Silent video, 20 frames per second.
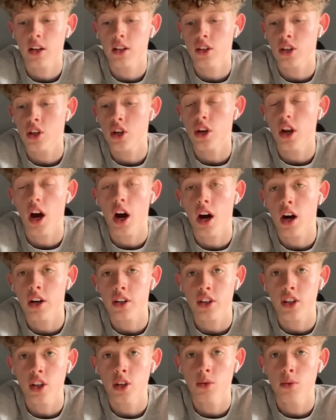You could
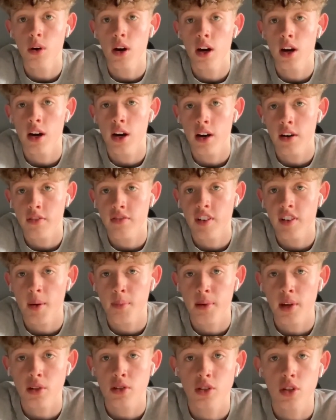argue
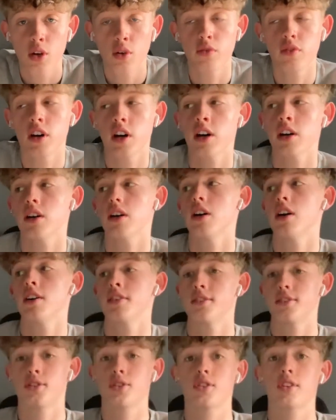Fabio Silva
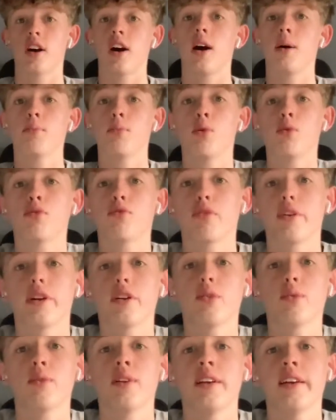to start more
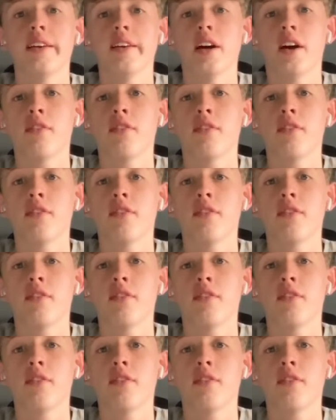frequently.